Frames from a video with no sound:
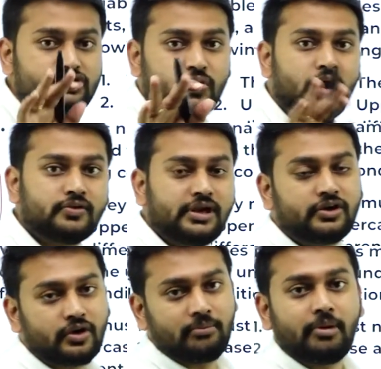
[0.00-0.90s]
is what you need
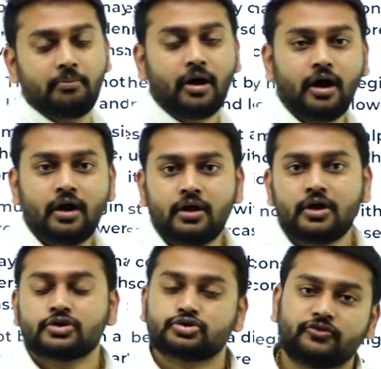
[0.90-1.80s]
to remember.
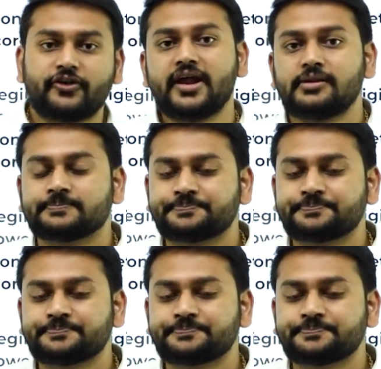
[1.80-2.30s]
So fine,